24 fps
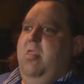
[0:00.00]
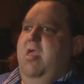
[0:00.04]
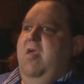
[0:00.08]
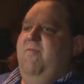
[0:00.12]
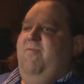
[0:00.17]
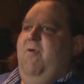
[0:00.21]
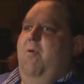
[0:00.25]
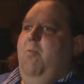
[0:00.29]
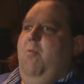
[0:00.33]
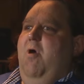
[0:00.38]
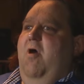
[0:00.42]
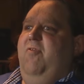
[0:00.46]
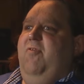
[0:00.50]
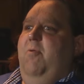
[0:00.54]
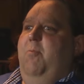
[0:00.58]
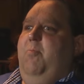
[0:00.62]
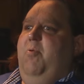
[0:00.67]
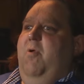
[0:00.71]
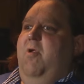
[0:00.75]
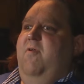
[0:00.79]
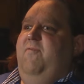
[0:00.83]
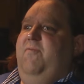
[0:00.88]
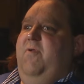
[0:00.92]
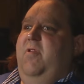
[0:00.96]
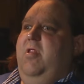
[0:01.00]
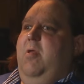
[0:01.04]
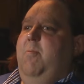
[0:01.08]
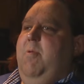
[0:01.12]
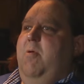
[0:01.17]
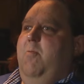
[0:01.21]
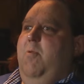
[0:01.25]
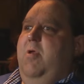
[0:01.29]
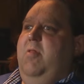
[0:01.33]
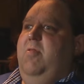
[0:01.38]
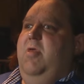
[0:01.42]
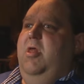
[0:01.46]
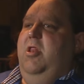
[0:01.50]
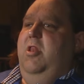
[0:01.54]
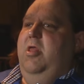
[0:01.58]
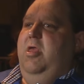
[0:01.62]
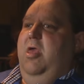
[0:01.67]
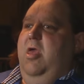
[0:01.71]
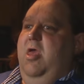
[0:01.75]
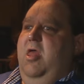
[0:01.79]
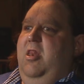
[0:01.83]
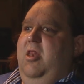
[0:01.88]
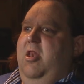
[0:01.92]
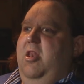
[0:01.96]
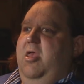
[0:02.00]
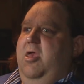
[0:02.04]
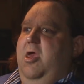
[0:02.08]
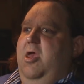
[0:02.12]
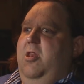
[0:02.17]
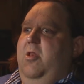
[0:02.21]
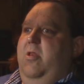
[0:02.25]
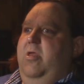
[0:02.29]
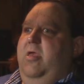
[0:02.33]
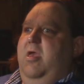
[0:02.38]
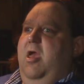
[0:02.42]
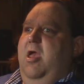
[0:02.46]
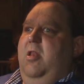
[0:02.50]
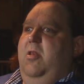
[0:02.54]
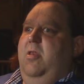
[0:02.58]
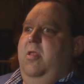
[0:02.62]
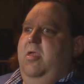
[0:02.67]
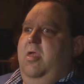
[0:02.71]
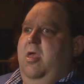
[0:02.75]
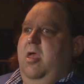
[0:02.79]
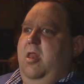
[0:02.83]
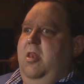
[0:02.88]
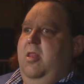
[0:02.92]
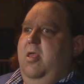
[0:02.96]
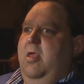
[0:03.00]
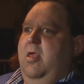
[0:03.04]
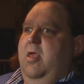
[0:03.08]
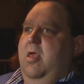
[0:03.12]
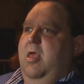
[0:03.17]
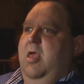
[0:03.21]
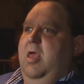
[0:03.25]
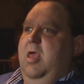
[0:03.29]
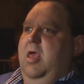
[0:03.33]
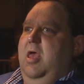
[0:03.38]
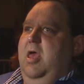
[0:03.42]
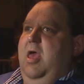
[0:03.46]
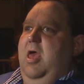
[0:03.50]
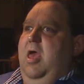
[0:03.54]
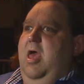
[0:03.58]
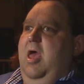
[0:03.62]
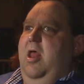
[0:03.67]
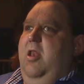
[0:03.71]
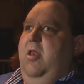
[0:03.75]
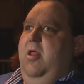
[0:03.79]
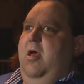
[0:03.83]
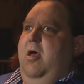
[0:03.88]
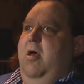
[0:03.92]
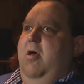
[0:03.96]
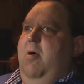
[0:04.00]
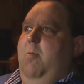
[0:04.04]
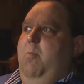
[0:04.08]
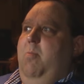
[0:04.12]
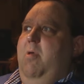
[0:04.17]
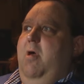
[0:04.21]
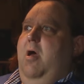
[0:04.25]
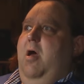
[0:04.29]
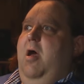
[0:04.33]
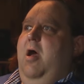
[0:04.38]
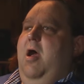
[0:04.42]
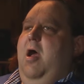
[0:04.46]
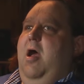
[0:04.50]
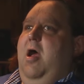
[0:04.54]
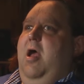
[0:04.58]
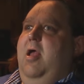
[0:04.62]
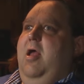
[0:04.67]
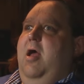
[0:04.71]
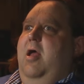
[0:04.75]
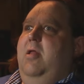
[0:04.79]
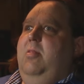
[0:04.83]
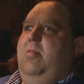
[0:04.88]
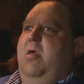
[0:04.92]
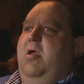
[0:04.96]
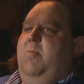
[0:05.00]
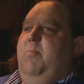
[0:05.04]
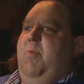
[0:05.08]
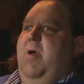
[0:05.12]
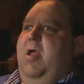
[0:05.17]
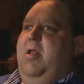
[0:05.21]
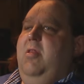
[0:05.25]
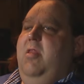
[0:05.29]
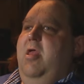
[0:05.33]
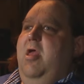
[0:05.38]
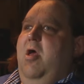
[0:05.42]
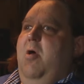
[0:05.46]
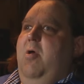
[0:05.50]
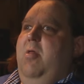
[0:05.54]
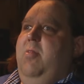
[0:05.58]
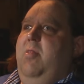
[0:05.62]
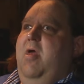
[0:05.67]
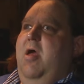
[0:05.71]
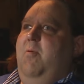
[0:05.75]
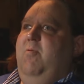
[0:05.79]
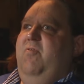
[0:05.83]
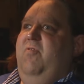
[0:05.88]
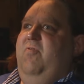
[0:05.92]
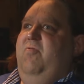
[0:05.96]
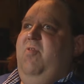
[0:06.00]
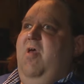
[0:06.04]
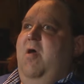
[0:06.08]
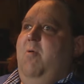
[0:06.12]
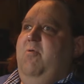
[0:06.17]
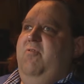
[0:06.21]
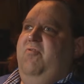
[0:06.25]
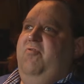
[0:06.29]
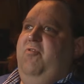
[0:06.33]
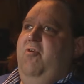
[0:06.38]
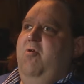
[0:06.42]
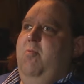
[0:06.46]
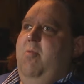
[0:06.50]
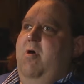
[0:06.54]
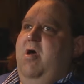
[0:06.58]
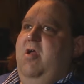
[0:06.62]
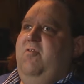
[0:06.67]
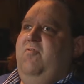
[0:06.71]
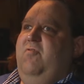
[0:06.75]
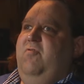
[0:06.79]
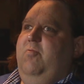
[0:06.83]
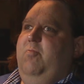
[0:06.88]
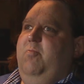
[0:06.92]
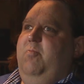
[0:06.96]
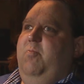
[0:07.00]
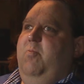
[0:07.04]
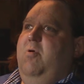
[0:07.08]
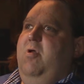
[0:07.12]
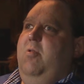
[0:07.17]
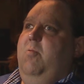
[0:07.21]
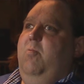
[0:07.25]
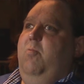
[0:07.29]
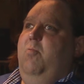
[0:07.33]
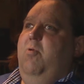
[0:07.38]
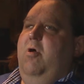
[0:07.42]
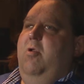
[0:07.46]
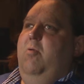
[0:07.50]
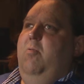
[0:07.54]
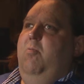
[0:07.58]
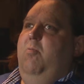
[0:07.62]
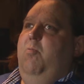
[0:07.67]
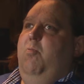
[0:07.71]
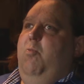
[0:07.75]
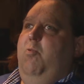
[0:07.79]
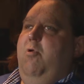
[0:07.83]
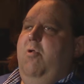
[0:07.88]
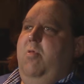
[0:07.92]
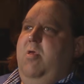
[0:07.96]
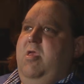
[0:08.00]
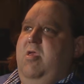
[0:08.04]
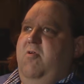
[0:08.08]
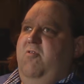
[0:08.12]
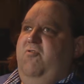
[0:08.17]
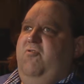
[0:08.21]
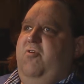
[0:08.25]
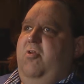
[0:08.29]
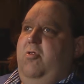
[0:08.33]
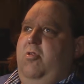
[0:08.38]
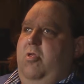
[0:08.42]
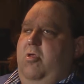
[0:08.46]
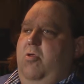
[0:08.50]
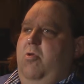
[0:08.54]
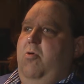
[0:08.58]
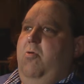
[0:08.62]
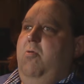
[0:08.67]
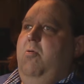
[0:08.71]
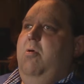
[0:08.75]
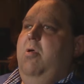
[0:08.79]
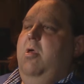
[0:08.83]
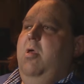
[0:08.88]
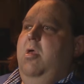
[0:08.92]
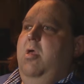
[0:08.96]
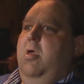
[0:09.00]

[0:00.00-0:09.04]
if it wasn't perfect, I mean, we did it again and again and again and again. And um, I, I, look back now, and that was that was too much. What what really you should do